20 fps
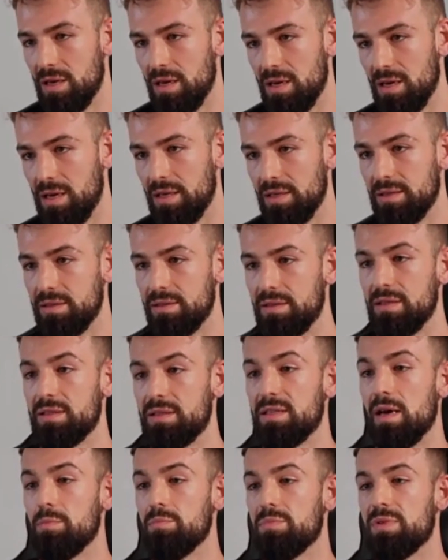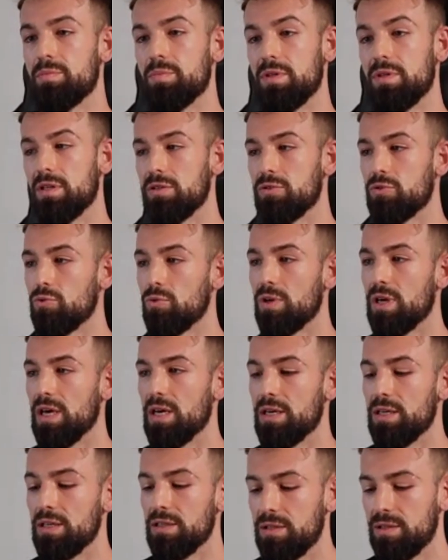And the some people that do
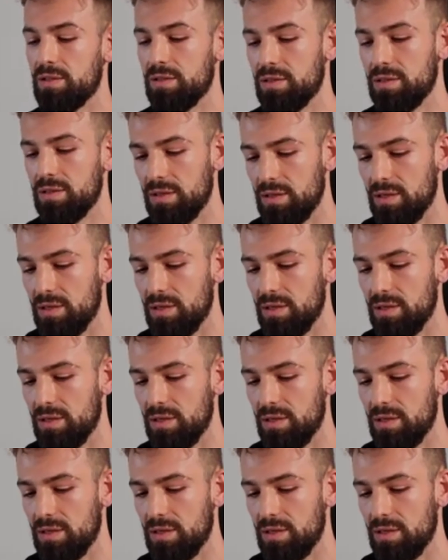get it,